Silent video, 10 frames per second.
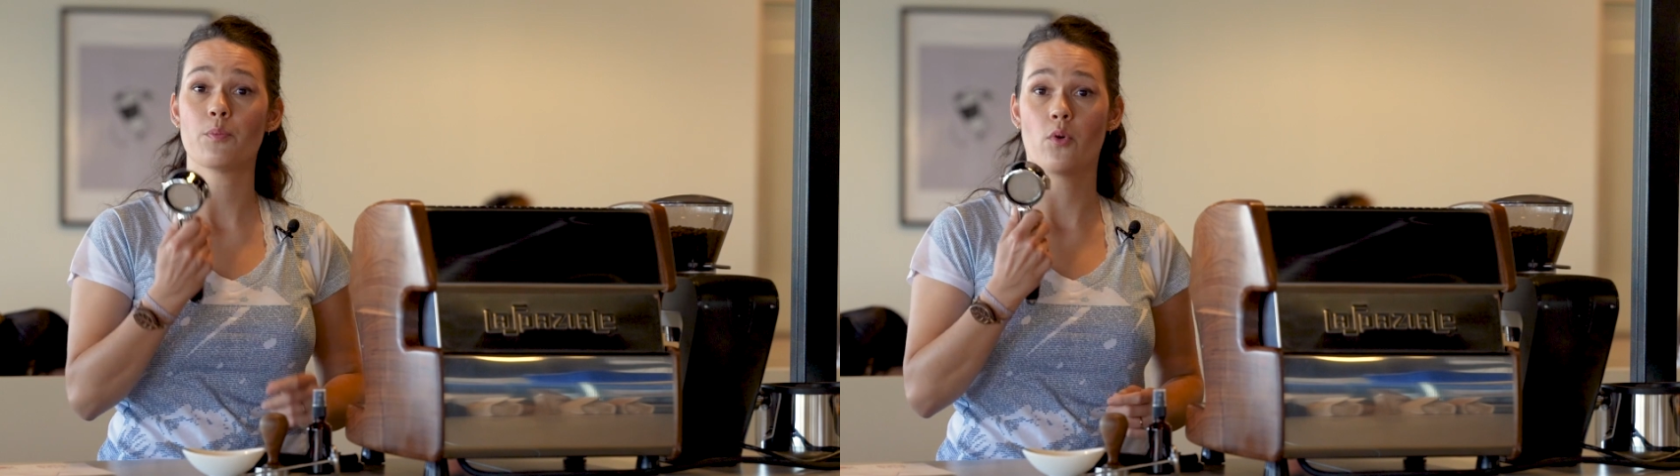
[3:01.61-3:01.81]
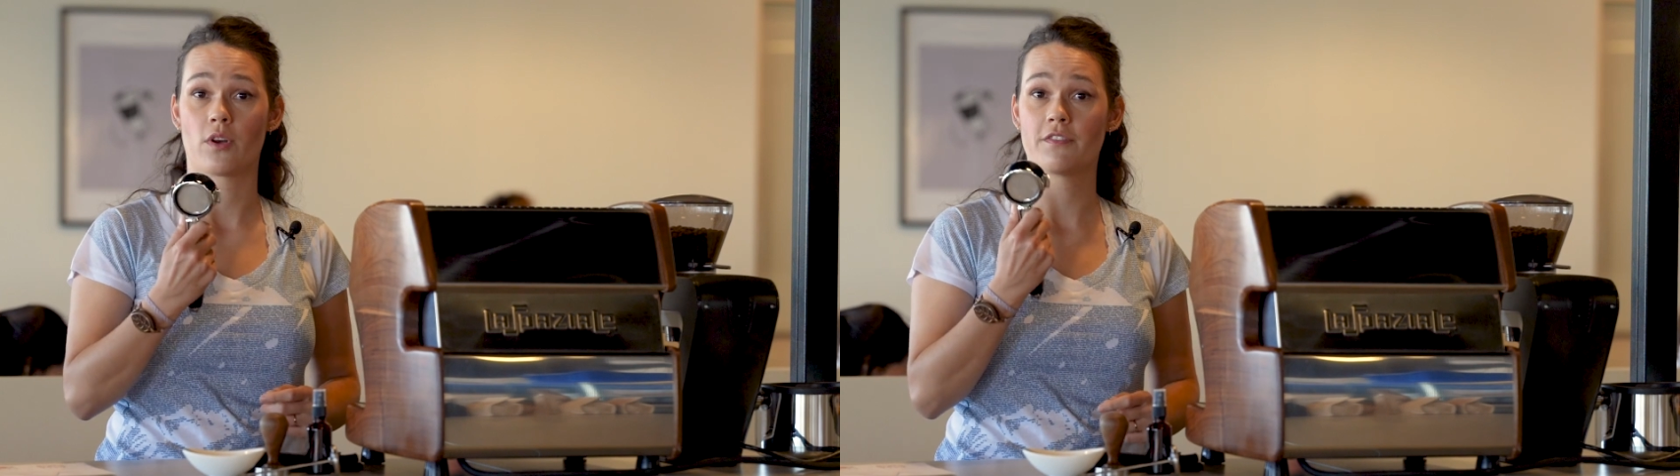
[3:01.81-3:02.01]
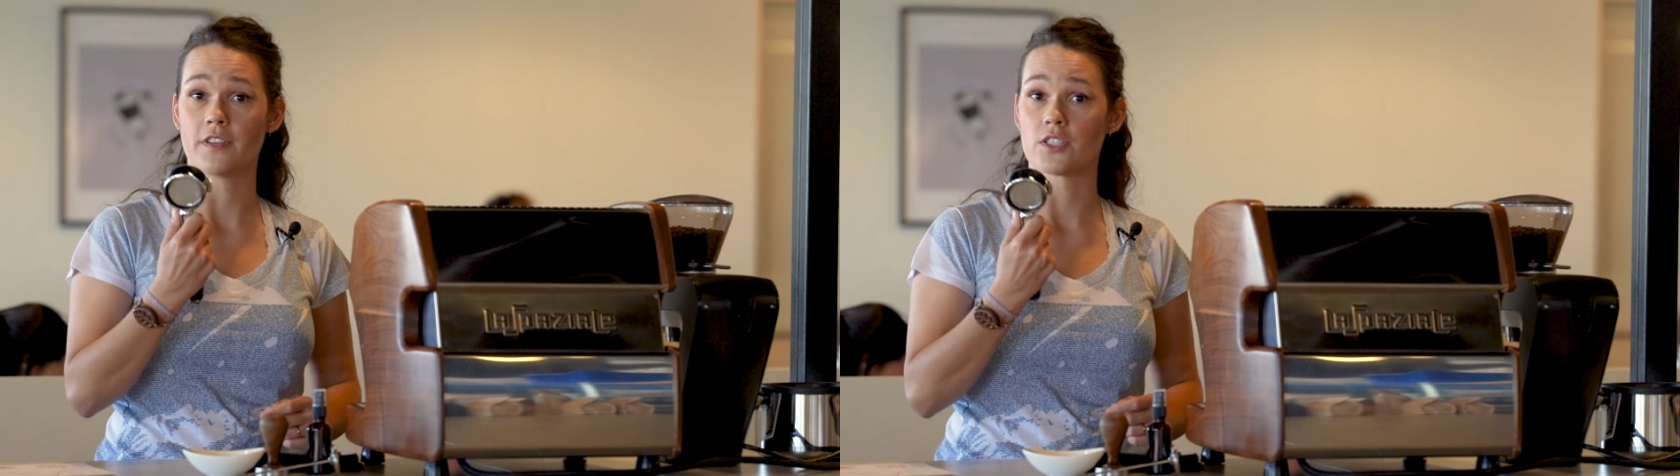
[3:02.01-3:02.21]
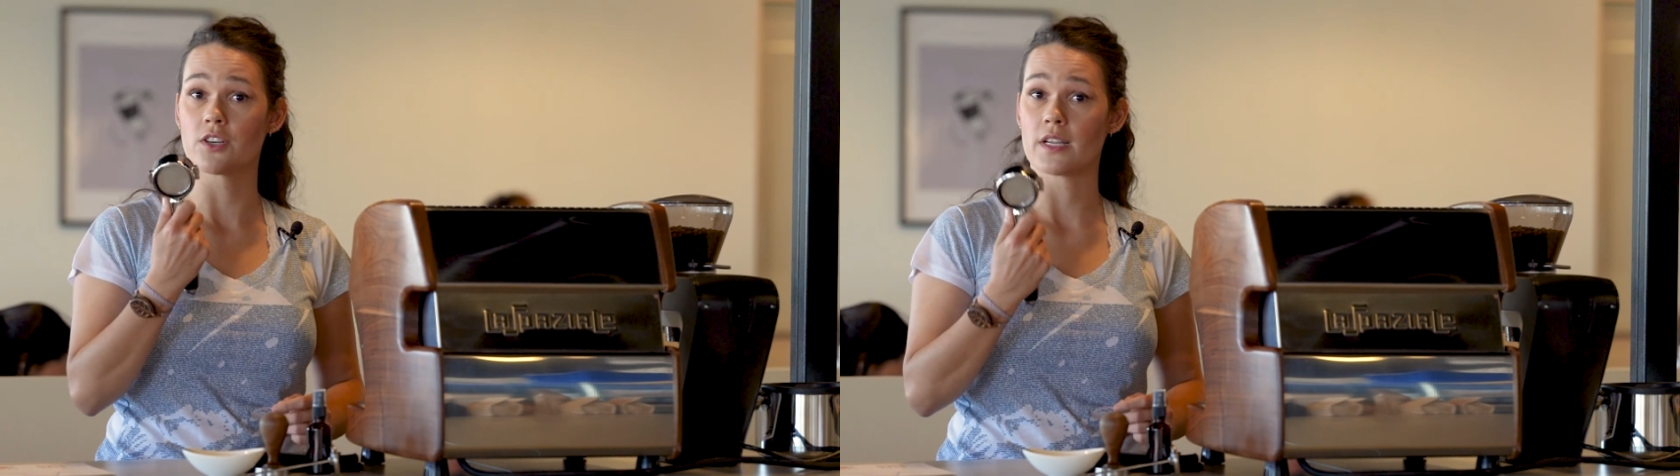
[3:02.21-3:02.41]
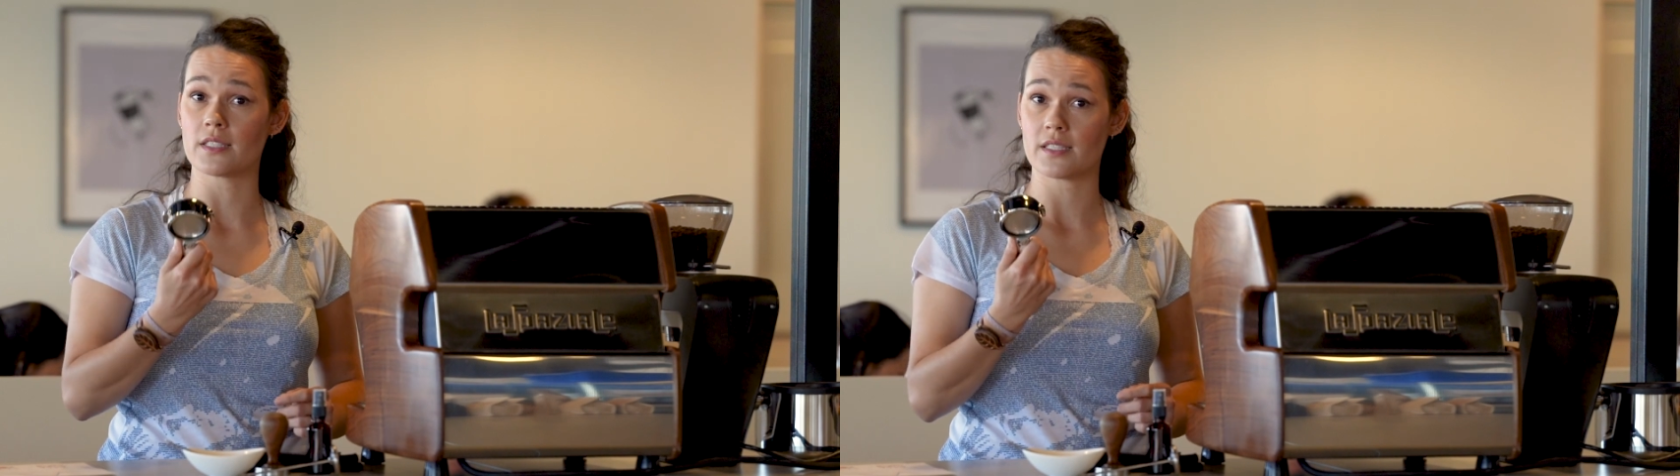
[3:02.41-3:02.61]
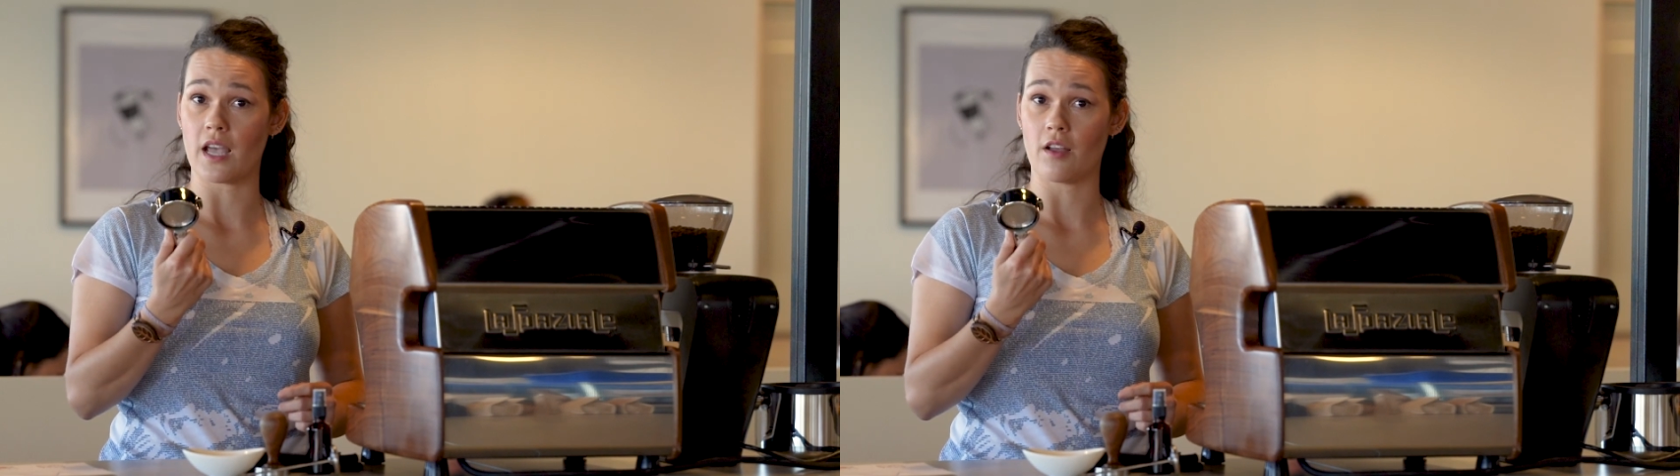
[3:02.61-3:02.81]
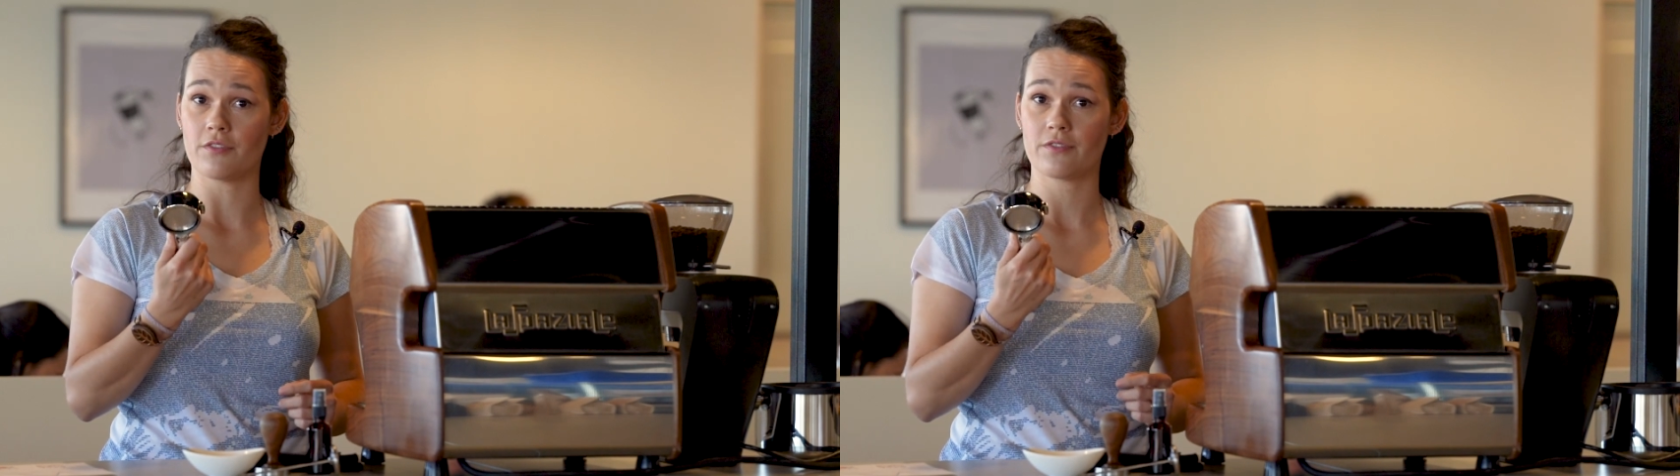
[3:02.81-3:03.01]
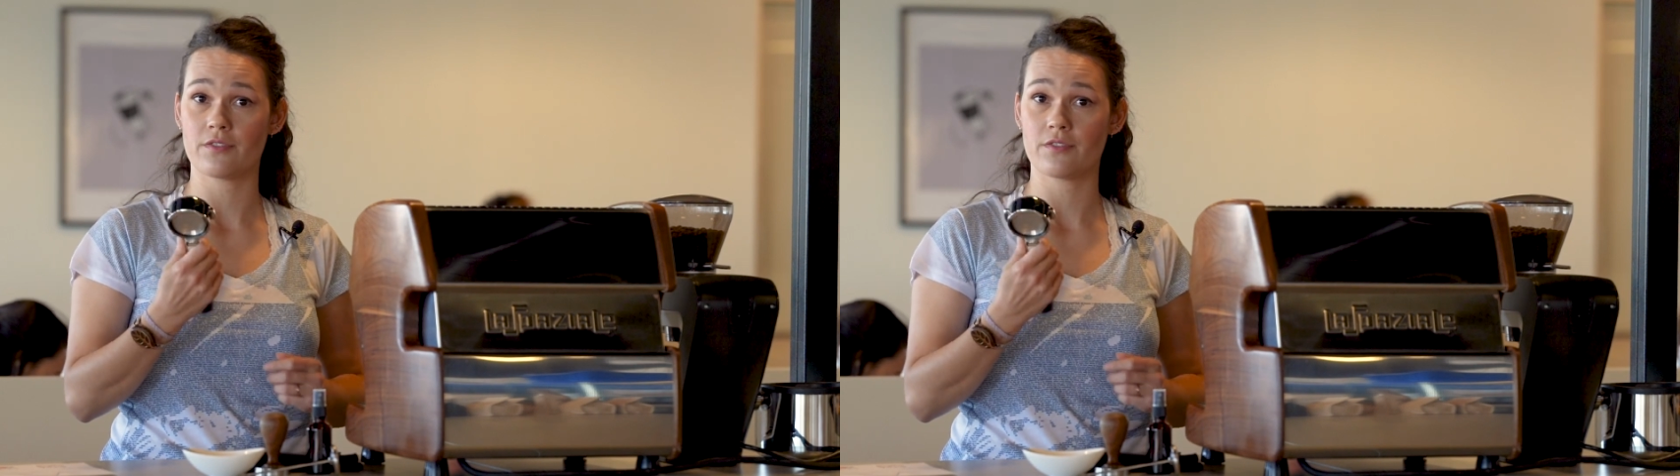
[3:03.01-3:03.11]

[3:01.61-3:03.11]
the portafilter itself.